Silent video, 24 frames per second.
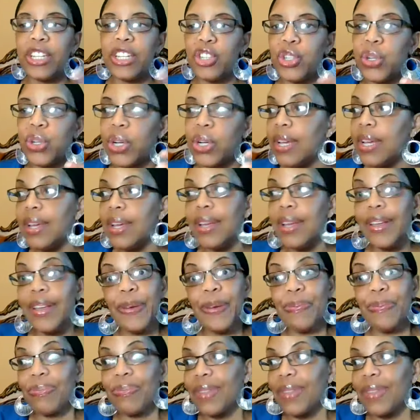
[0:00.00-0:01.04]
your skin
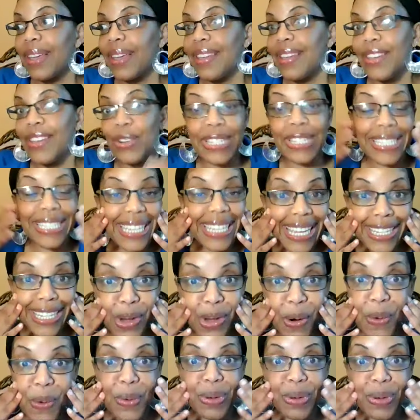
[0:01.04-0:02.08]
tone is
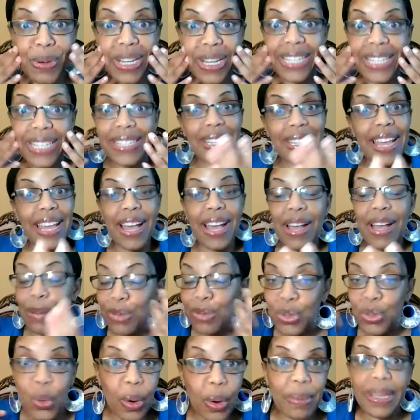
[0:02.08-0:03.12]
absorbing it or you're not
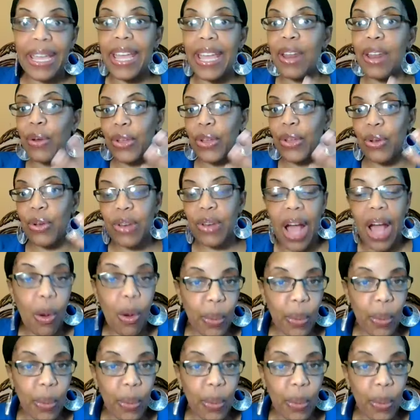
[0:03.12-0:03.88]
wearing sunscreen,